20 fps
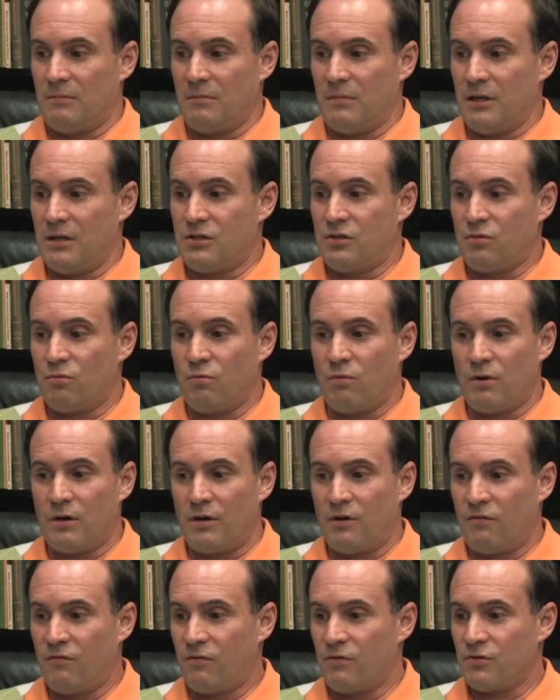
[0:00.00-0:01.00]
It's a
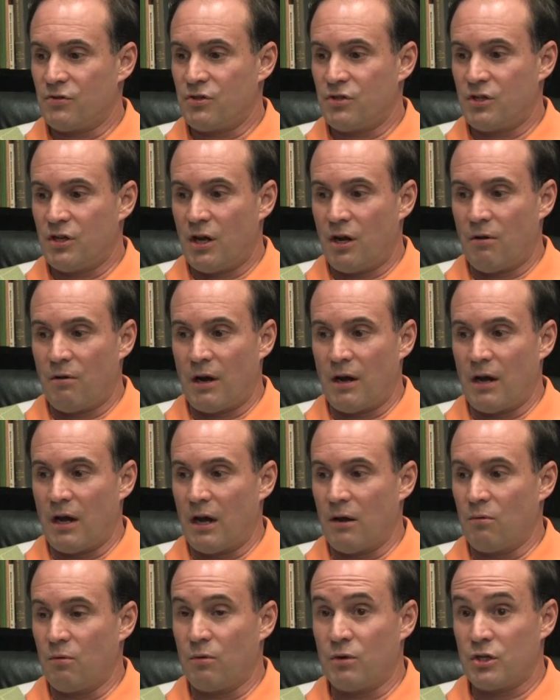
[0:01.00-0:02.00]
wonderful show.
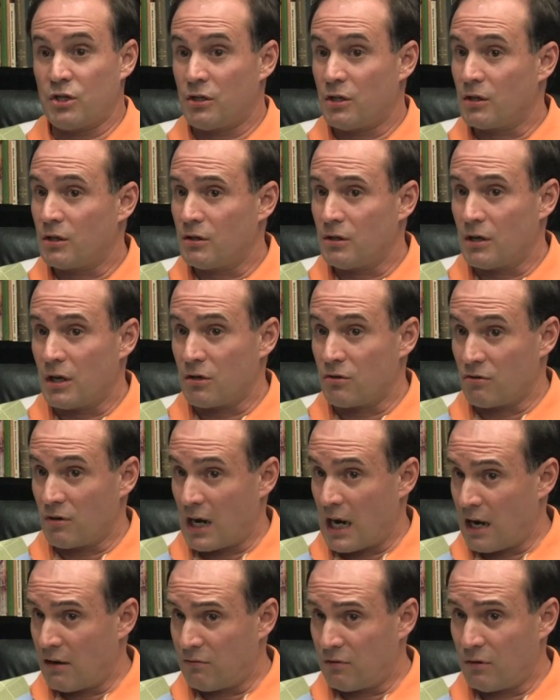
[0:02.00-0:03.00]
I wish it could have
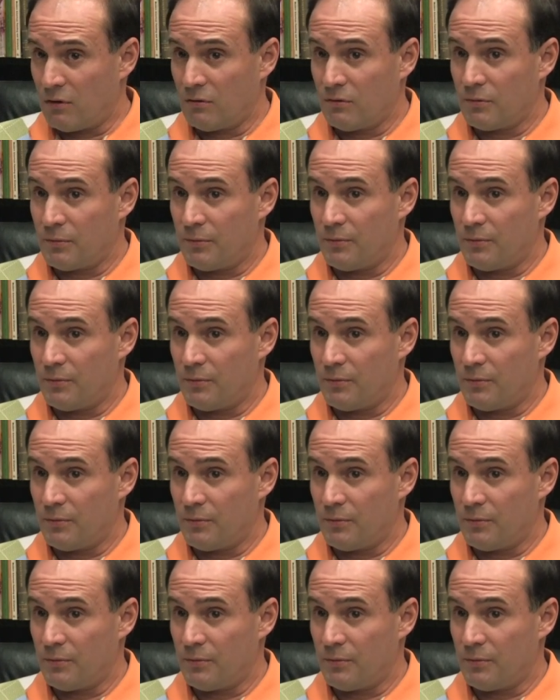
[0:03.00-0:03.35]
traveled